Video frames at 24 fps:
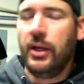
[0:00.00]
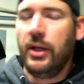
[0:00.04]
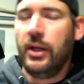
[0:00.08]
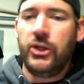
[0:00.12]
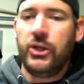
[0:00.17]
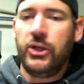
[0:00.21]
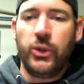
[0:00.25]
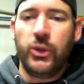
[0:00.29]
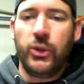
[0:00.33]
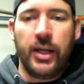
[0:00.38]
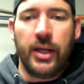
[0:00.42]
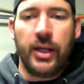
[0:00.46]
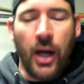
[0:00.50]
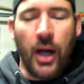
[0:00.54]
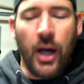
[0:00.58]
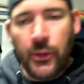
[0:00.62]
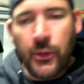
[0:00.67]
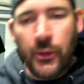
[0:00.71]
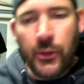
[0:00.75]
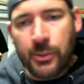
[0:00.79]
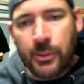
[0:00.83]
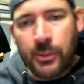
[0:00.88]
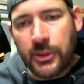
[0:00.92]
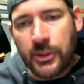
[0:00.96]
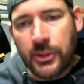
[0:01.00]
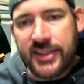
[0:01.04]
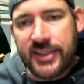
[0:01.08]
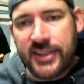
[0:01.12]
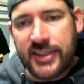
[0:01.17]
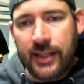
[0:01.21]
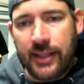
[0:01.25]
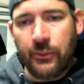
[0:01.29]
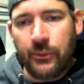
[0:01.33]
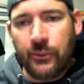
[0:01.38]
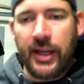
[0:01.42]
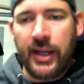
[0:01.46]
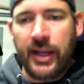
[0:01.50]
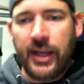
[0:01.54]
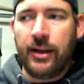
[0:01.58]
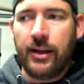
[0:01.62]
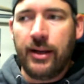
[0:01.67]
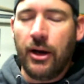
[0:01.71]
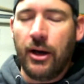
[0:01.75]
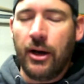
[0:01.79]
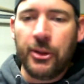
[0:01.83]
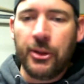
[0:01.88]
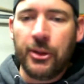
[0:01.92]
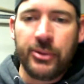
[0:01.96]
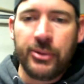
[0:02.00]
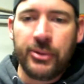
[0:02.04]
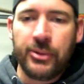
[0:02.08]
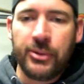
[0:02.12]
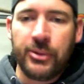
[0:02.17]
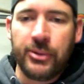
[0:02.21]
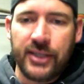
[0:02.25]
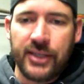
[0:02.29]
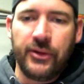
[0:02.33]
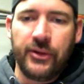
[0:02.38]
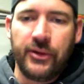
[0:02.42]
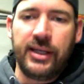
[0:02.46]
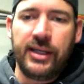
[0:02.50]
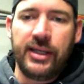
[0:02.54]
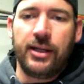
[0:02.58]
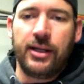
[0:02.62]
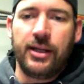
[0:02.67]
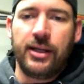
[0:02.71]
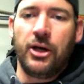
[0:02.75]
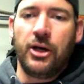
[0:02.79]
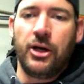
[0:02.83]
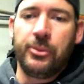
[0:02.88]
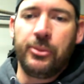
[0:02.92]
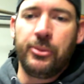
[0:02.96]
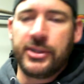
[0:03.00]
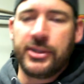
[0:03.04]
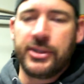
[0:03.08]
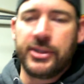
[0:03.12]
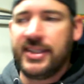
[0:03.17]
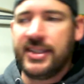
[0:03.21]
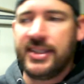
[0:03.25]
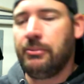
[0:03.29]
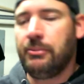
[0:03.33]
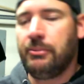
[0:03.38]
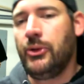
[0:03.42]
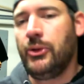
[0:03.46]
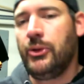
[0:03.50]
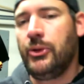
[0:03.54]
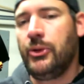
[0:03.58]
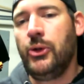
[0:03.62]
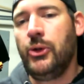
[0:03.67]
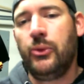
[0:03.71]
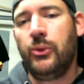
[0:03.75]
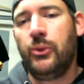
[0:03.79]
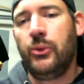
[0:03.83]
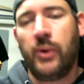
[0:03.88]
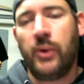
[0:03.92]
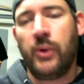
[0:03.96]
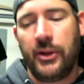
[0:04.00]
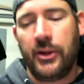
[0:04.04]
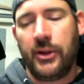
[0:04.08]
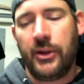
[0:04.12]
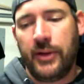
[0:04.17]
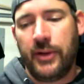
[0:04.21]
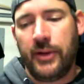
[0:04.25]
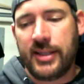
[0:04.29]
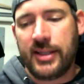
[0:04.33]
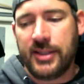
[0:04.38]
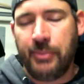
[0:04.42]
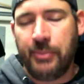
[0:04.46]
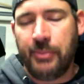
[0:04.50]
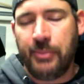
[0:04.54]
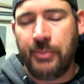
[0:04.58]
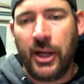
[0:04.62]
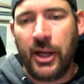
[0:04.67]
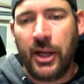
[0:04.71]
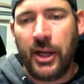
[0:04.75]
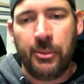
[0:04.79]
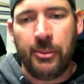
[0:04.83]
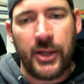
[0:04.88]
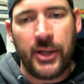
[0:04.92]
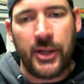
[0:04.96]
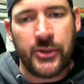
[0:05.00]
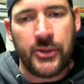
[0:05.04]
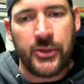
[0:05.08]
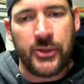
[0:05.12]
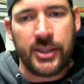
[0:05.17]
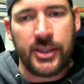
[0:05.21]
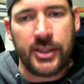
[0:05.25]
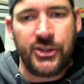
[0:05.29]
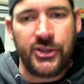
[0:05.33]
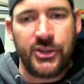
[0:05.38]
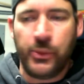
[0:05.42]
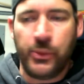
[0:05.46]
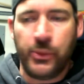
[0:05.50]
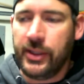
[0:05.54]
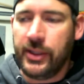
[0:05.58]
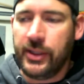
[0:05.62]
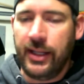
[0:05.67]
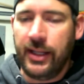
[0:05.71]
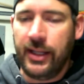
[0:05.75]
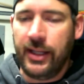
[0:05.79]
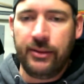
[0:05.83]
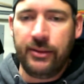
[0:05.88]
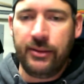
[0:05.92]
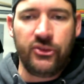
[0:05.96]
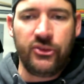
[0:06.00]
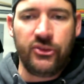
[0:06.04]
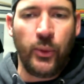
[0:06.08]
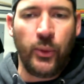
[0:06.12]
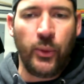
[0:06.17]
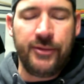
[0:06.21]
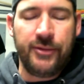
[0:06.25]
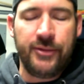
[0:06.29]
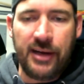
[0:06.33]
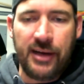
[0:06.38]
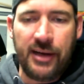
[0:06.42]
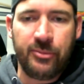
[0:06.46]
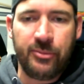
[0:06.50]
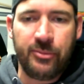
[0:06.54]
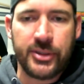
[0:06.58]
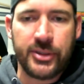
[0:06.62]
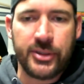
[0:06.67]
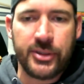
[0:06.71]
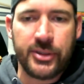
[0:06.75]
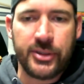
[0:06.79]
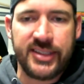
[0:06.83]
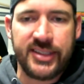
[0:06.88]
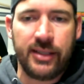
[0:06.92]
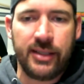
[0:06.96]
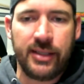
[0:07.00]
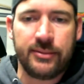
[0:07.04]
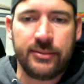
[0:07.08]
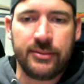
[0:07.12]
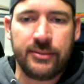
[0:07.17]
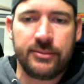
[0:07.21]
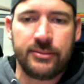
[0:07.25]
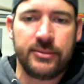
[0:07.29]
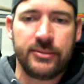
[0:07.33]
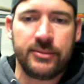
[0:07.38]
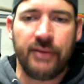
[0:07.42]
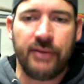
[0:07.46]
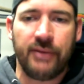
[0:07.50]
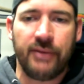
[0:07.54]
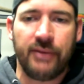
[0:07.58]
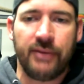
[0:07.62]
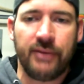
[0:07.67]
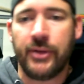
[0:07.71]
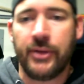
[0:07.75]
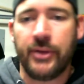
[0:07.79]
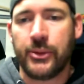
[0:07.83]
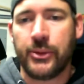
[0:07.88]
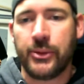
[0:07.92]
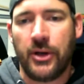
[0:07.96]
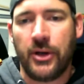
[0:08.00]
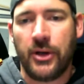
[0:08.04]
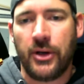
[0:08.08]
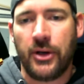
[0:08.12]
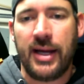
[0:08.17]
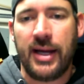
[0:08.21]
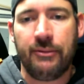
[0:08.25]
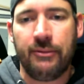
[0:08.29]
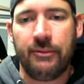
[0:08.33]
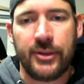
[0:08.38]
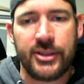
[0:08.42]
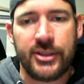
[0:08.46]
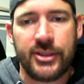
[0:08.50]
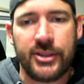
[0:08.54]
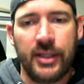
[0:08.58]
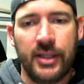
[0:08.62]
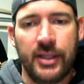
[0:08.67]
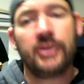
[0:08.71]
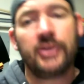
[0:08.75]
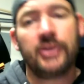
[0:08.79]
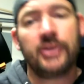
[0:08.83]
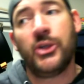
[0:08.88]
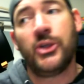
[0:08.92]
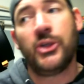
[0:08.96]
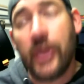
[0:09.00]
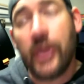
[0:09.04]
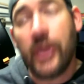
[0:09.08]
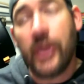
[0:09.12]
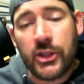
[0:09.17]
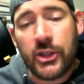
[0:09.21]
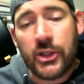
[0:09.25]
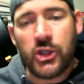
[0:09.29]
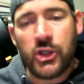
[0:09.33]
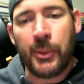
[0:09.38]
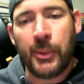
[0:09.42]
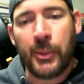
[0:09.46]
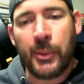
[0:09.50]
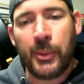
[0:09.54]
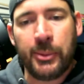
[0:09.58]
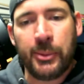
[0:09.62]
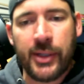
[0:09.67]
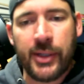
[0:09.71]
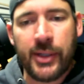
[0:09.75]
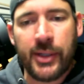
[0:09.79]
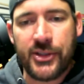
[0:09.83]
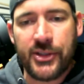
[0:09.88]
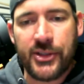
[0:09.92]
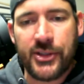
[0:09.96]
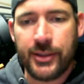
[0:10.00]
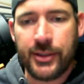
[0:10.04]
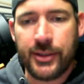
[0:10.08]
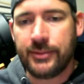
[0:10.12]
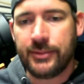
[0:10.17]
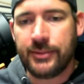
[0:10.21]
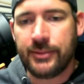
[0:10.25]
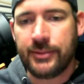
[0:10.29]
you get 100% red, 100% green, and 100% blue, rather as the Bayer matrix, you would get 25% of those on average. So you get a sharper picture.